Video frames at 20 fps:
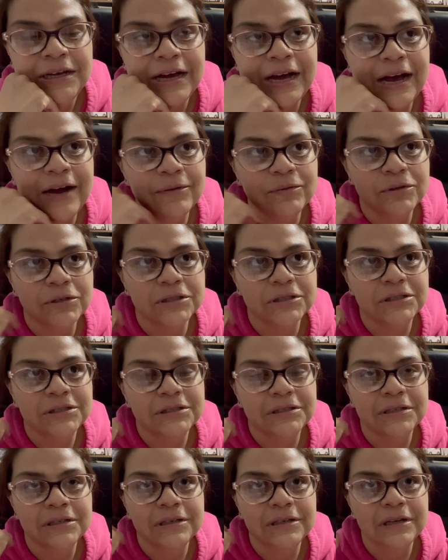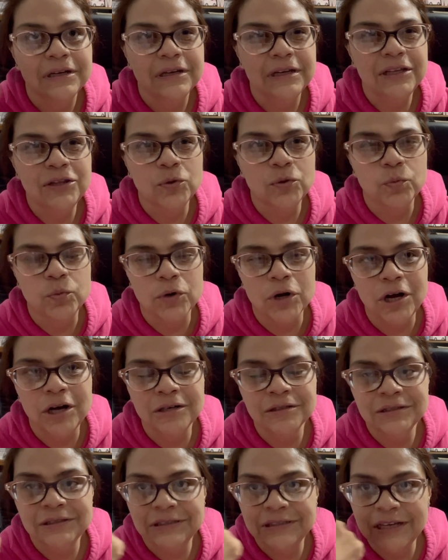I was in the
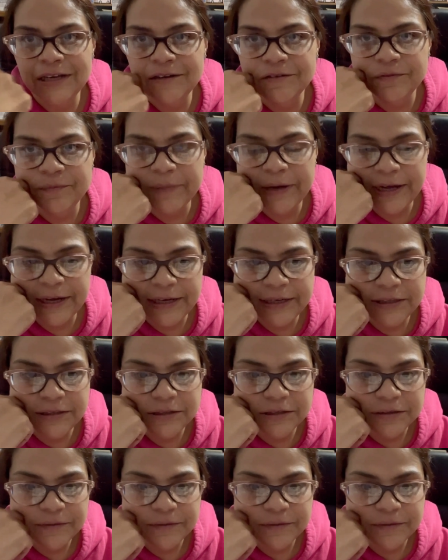wrong set of mind.